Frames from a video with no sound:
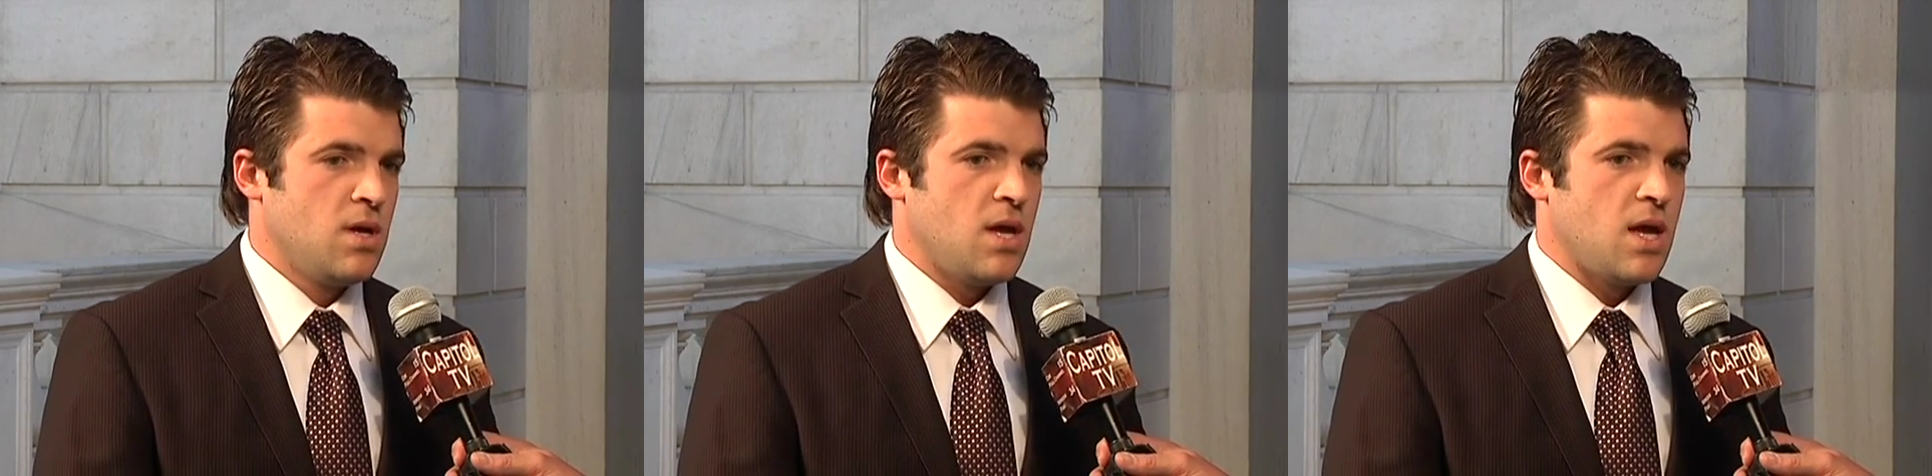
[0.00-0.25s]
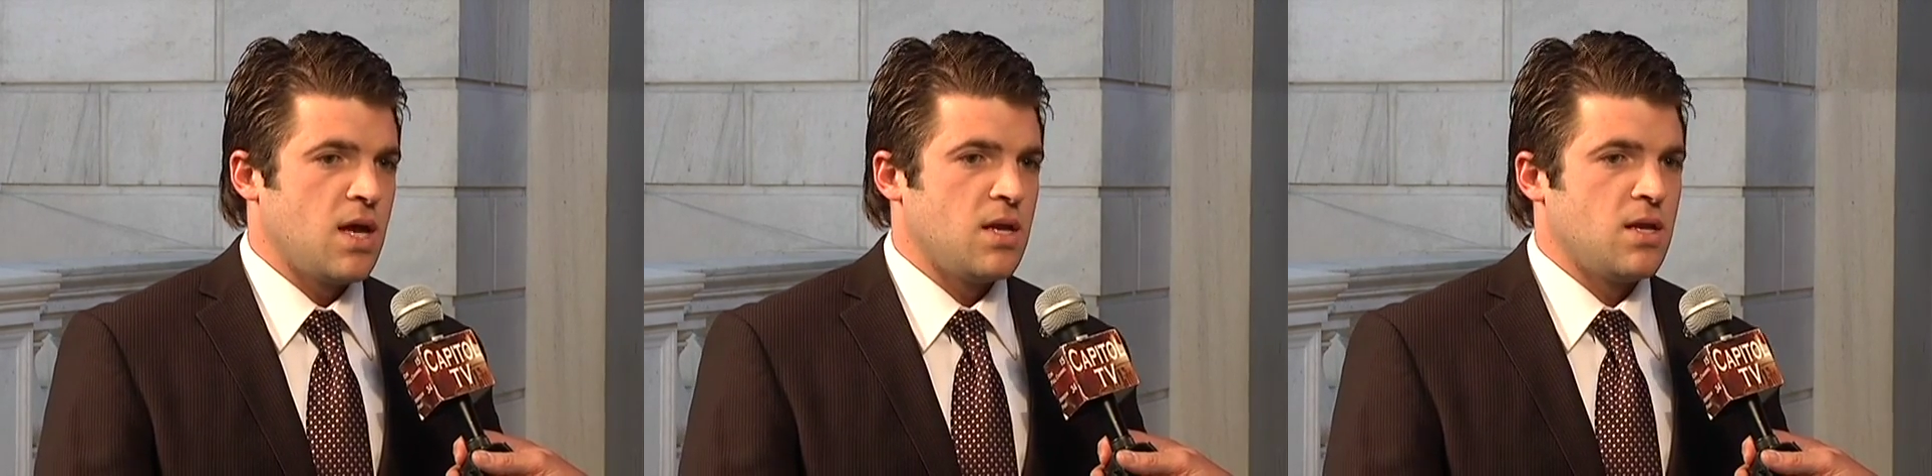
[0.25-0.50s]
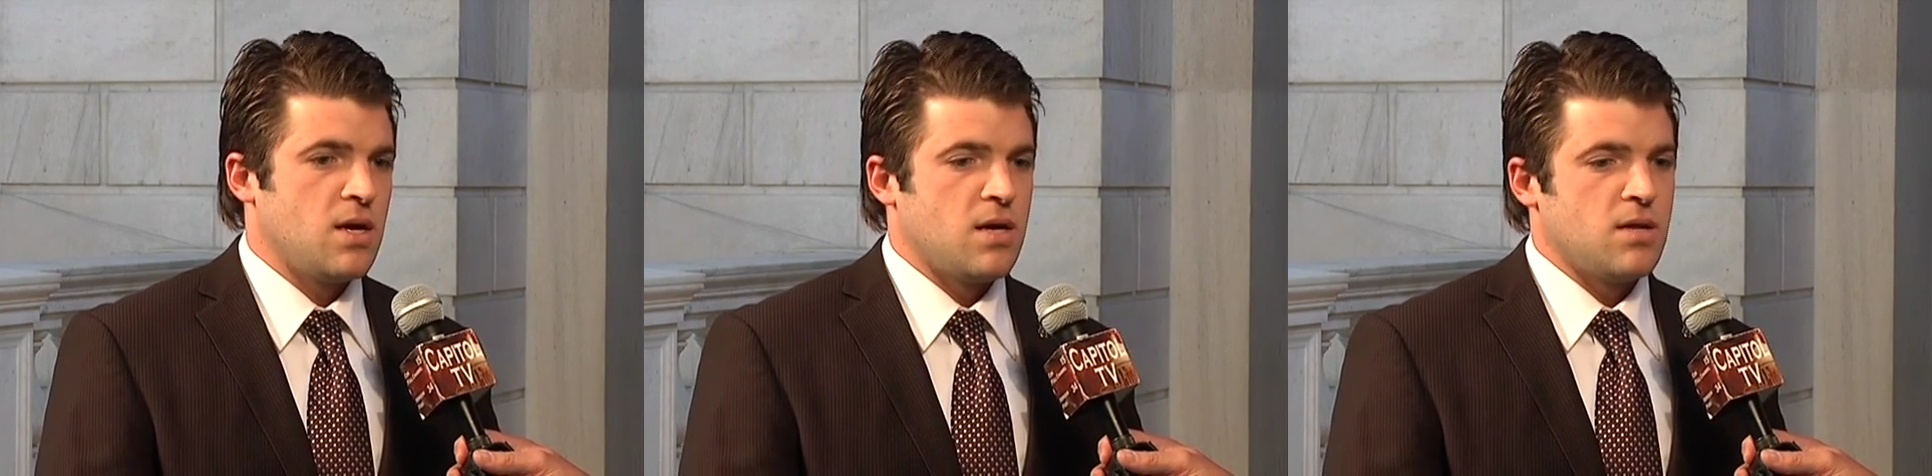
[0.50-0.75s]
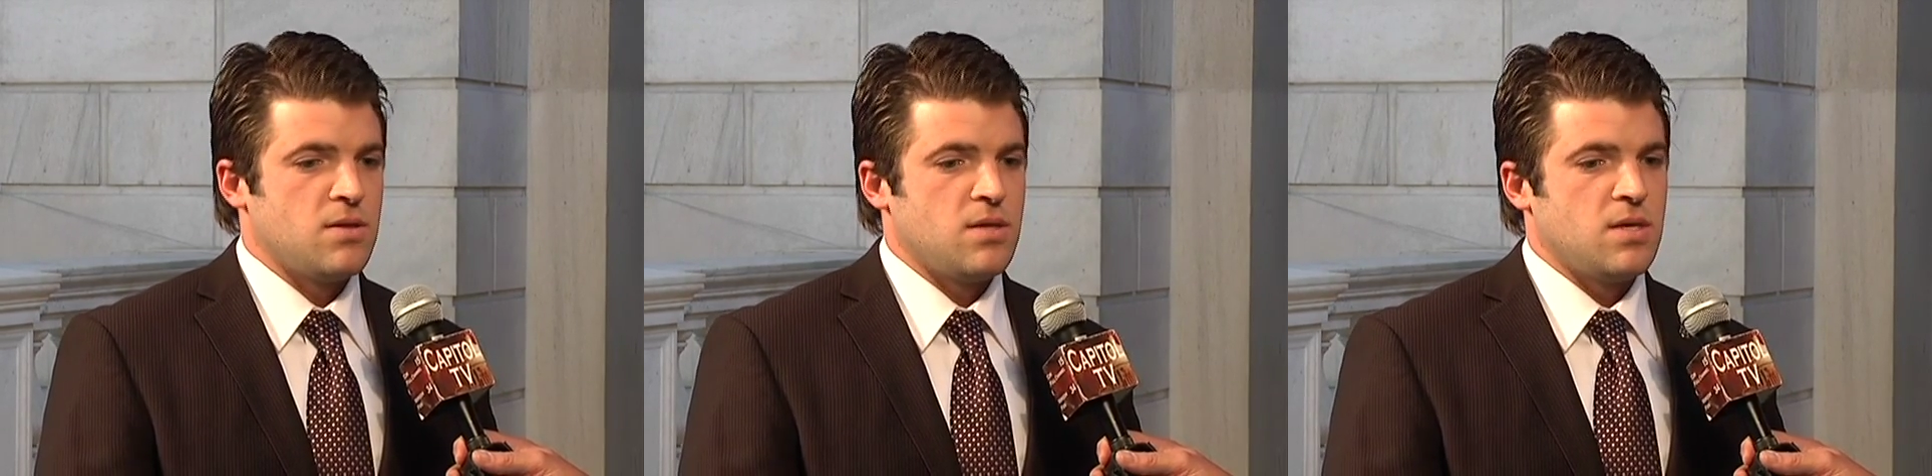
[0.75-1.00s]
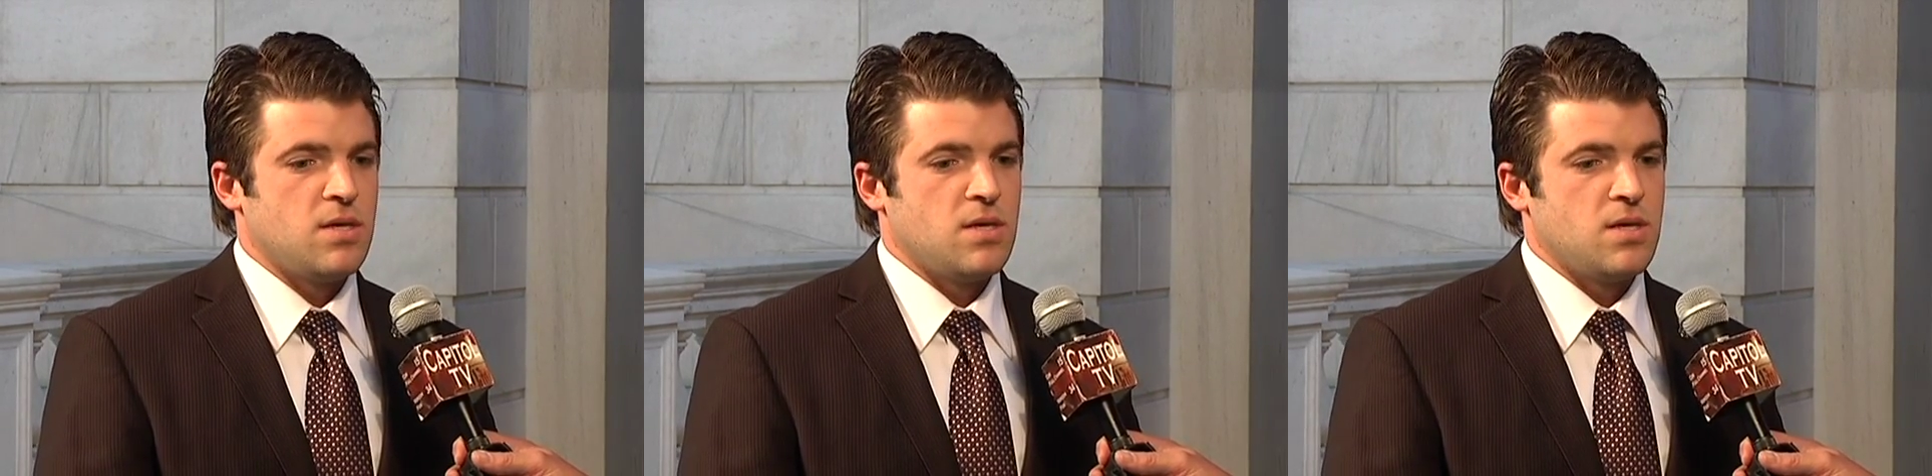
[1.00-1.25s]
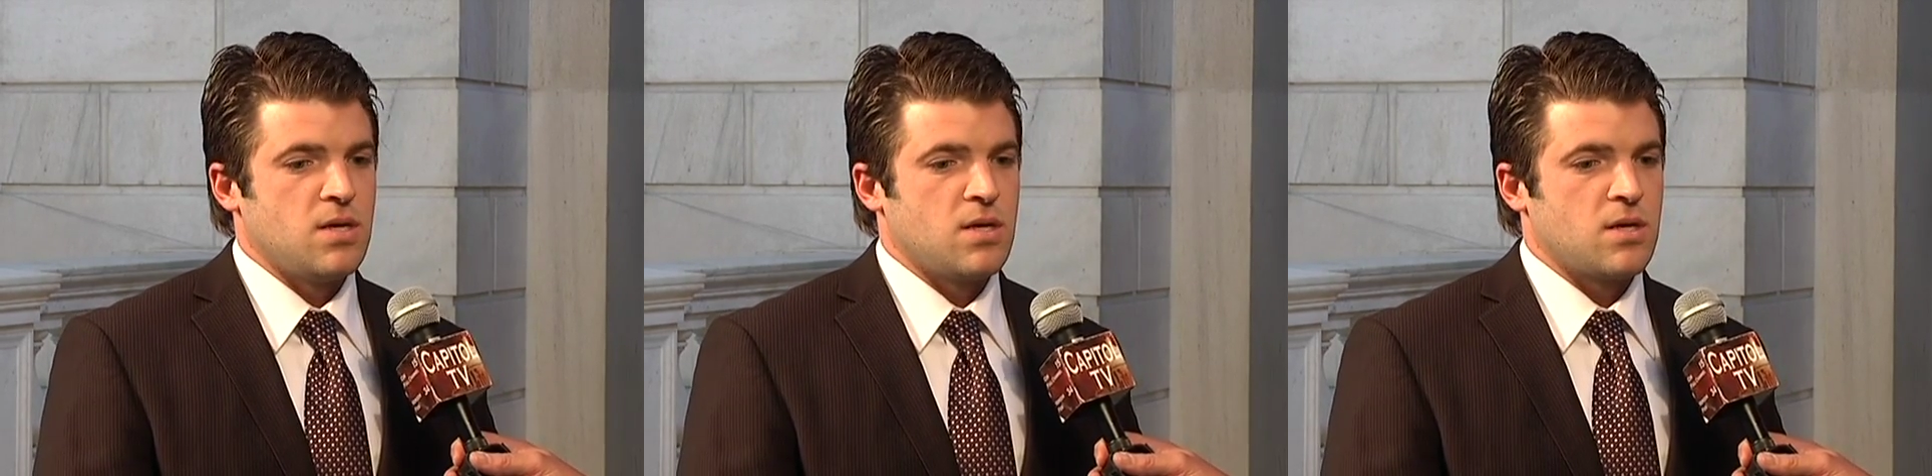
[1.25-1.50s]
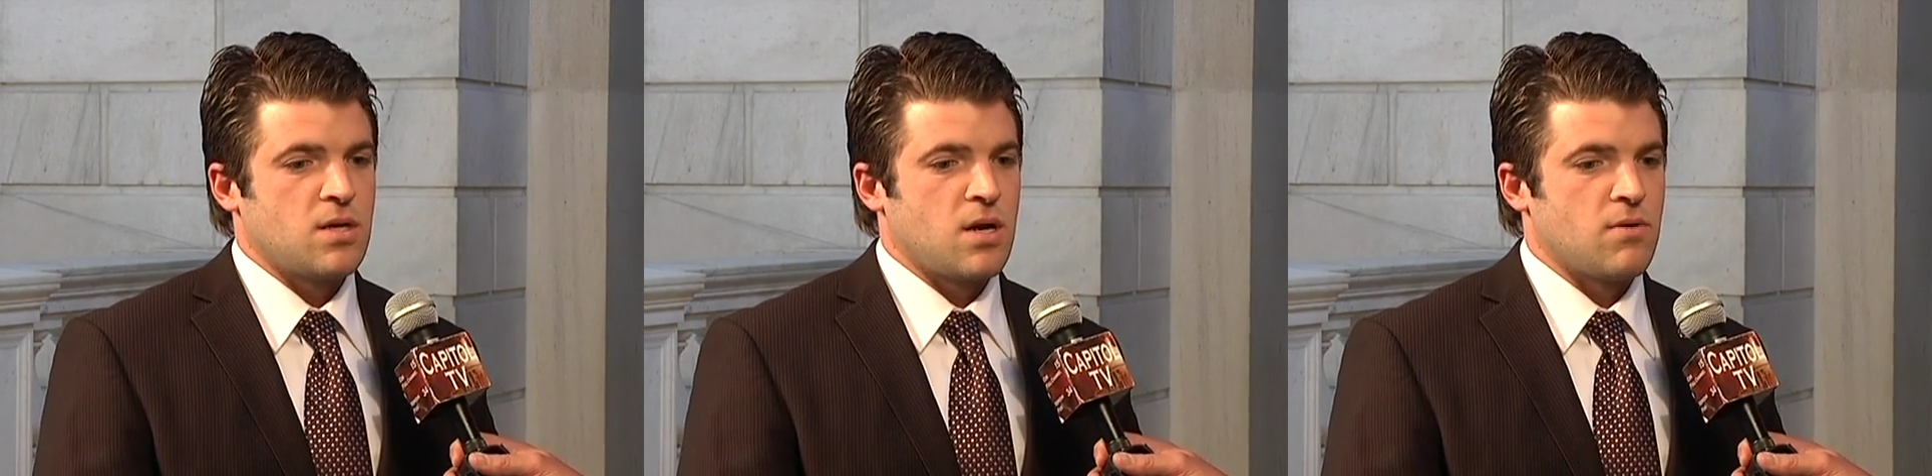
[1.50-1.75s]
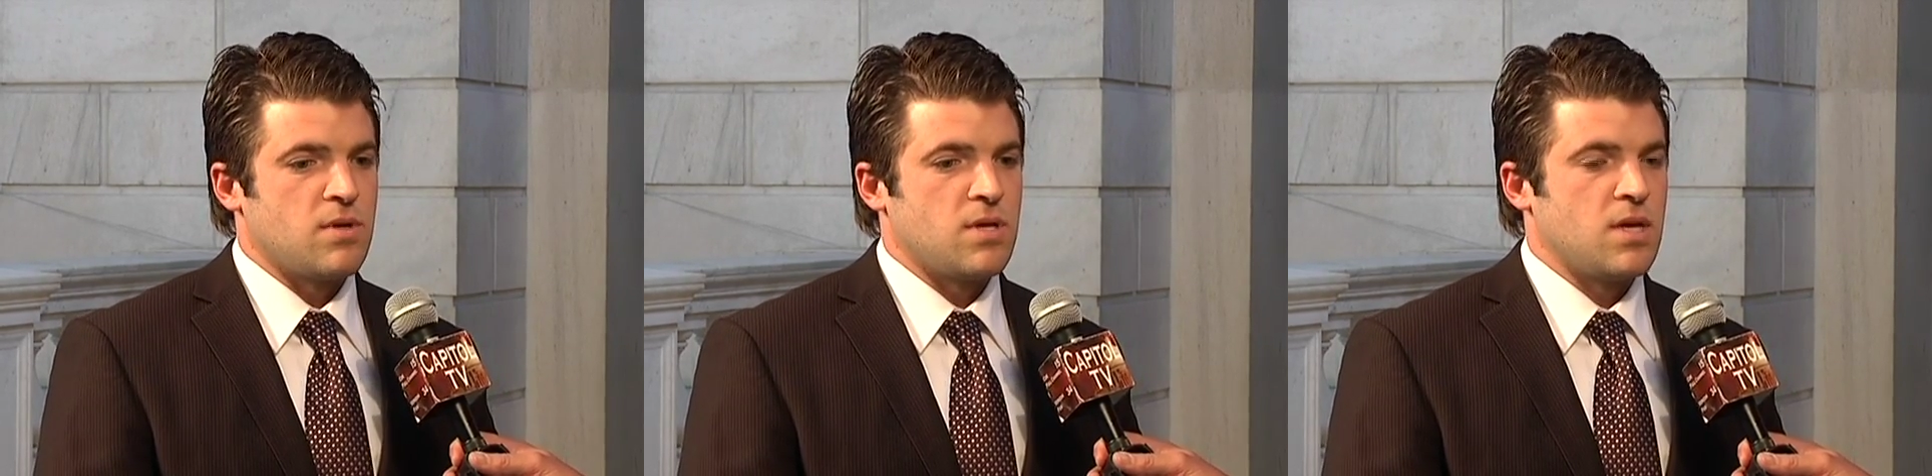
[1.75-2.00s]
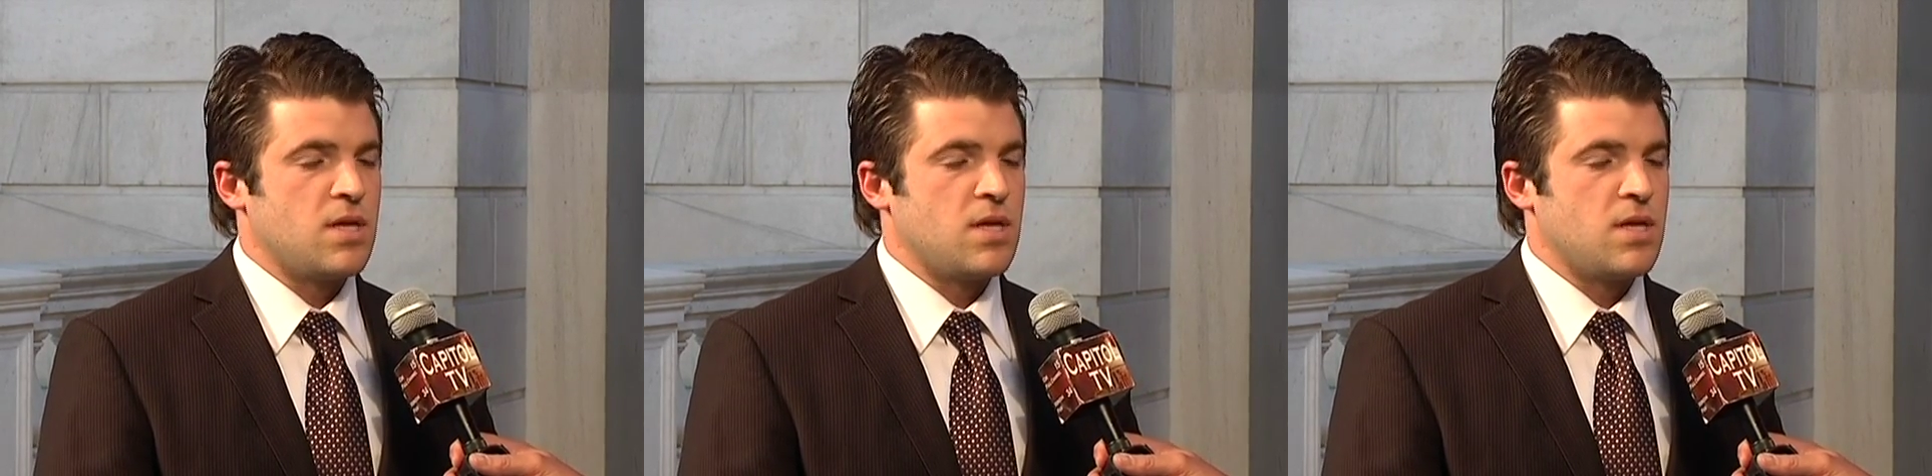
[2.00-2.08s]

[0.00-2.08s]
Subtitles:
and the current